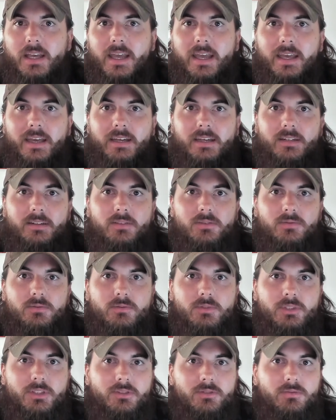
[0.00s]
and
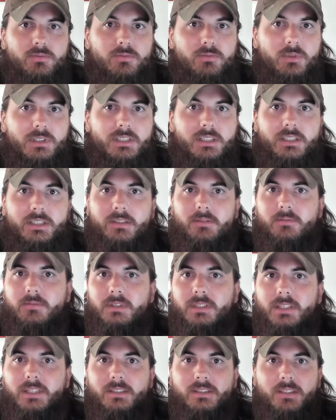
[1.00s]
just really
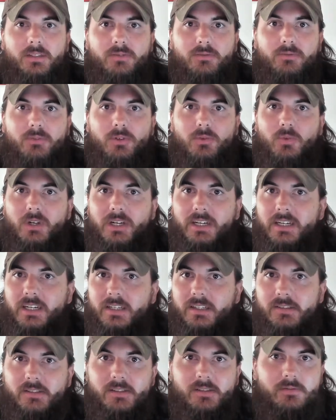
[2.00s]
decent for what it
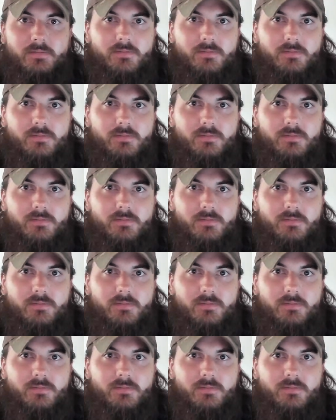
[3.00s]
is.